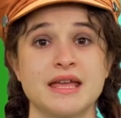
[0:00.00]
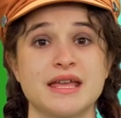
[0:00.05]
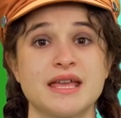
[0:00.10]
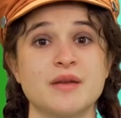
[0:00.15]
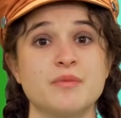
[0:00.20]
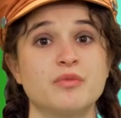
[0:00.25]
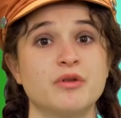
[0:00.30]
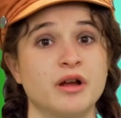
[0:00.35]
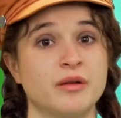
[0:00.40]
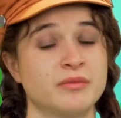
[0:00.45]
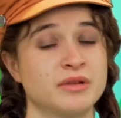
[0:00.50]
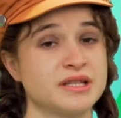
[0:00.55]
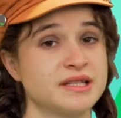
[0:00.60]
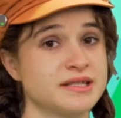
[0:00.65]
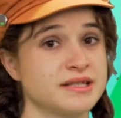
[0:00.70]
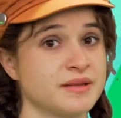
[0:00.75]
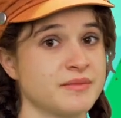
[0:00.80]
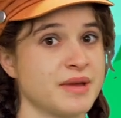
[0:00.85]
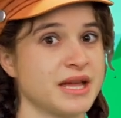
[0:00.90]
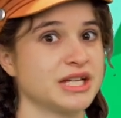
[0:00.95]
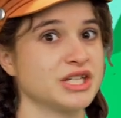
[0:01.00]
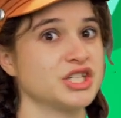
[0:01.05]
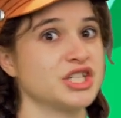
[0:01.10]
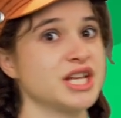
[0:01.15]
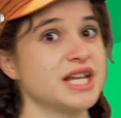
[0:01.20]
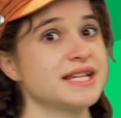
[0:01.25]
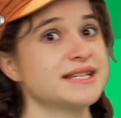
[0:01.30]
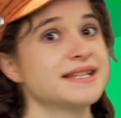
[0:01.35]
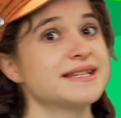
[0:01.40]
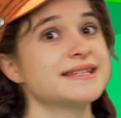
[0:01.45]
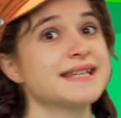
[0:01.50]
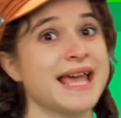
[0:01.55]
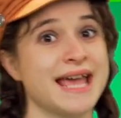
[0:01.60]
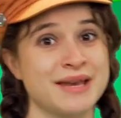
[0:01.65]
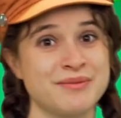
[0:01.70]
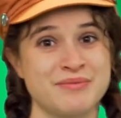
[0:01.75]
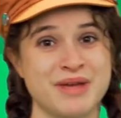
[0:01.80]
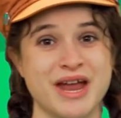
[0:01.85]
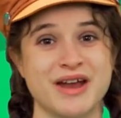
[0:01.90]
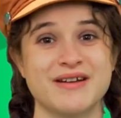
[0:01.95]
he promised to make Jesus
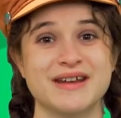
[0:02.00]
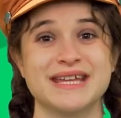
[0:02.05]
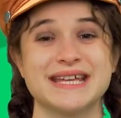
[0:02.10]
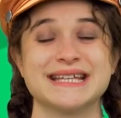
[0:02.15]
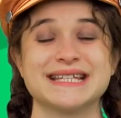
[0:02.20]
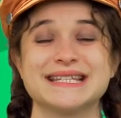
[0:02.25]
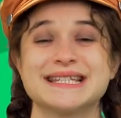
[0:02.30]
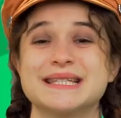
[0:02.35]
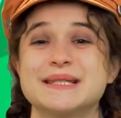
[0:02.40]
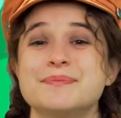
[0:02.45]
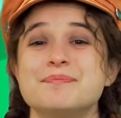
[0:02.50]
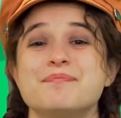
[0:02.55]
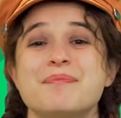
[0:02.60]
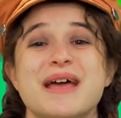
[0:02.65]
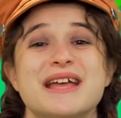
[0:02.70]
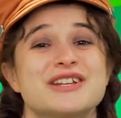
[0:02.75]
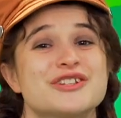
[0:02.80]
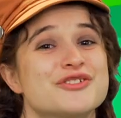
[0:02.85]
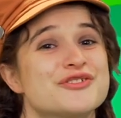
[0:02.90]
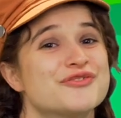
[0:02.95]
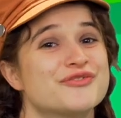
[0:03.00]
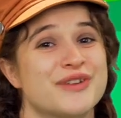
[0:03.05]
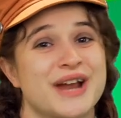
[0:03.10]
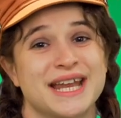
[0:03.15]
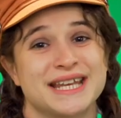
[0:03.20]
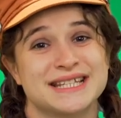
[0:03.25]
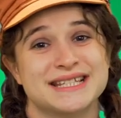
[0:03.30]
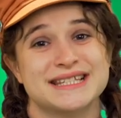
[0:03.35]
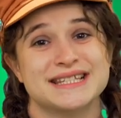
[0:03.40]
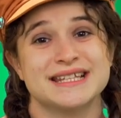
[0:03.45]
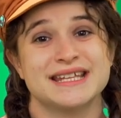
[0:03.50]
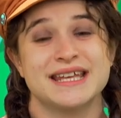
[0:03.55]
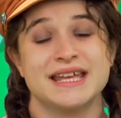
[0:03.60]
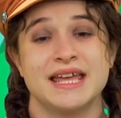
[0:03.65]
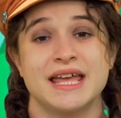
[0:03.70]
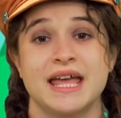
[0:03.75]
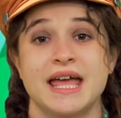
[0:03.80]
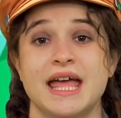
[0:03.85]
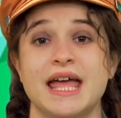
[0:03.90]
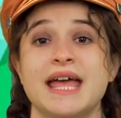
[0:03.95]
and Mary his special friends.
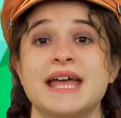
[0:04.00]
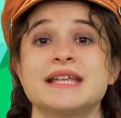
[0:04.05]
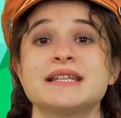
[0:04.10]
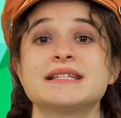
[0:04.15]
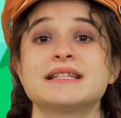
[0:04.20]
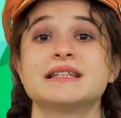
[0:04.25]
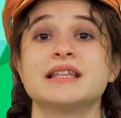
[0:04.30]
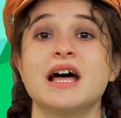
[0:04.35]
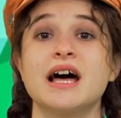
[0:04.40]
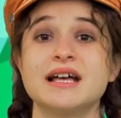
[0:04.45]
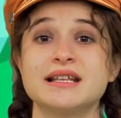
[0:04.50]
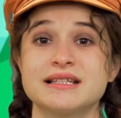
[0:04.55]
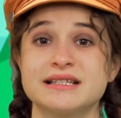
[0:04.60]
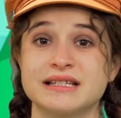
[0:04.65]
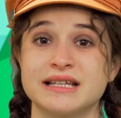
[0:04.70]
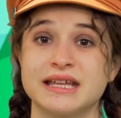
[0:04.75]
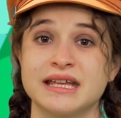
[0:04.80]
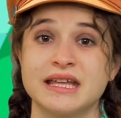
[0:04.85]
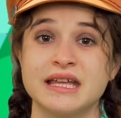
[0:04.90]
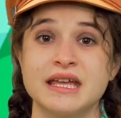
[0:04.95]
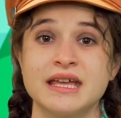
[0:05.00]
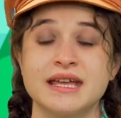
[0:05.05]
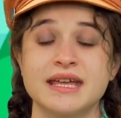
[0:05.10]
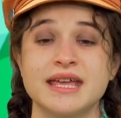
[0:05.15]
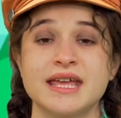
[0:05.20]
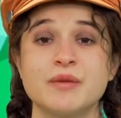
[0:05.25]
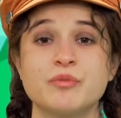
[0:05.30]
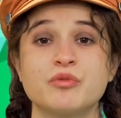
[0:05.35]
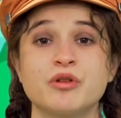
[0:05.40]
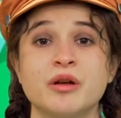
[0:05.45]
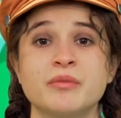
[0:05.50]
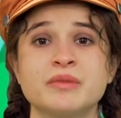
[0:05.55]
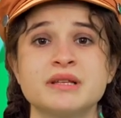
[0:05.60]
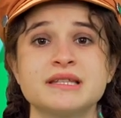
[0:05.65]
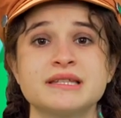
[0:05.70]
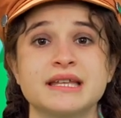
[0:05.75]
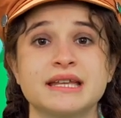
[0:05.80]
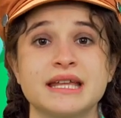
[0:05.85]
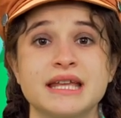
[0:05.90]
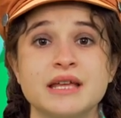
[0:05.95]
And lastly, he
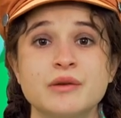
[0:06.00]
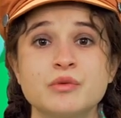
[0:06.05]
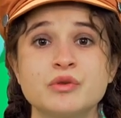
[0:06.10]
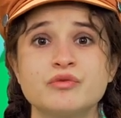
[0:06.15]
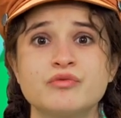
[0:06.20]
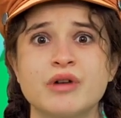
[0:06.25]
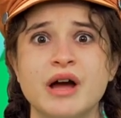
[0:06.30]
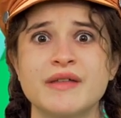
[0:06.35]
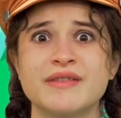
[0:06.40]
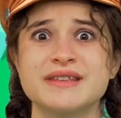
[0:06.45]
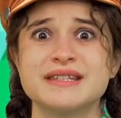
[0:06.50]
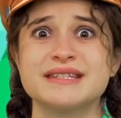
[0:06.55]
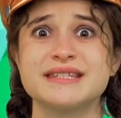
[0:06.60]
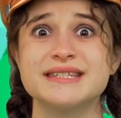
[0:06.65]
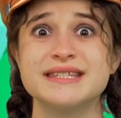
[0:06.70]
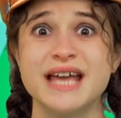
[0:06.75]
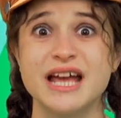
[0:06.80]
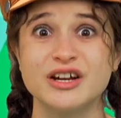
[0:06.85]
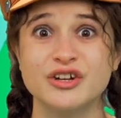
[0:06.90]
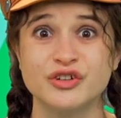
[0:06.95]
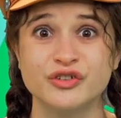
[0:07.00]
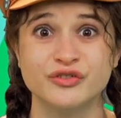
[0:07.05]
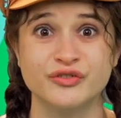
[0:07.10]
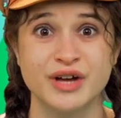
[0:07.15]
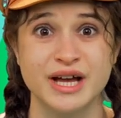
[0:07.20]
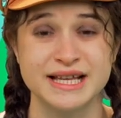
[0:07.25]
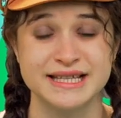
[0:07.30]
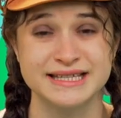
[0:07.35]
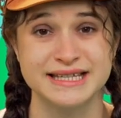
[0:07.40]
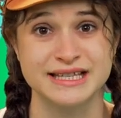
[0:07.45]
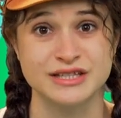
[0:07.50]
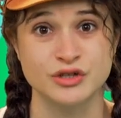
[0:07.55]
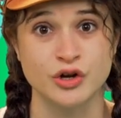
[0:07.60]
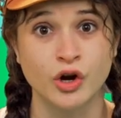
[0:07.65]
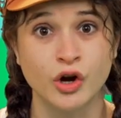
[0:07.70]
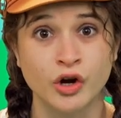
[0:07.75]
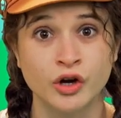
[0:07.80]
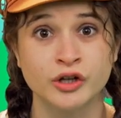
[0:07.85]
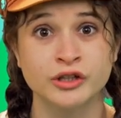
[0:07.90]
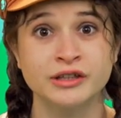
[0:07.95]
promised that he would rather sacrifice his
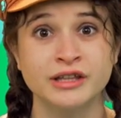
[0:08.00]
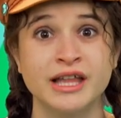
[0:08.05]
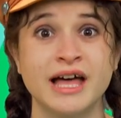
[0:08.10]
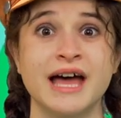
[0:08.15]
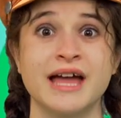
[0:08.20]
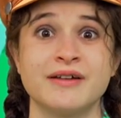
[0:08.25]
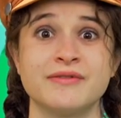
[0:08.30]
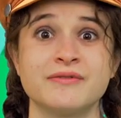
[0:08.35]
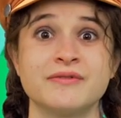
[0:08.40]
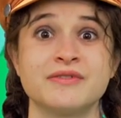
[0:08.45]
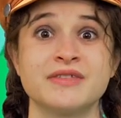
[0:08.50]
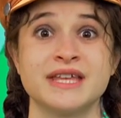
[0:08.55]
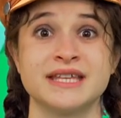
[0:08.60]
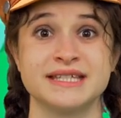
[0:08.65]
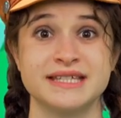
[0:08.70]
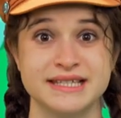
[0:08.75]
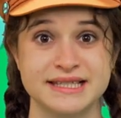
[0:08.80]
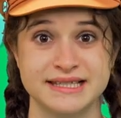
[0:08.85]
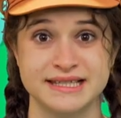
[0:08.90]
own life than to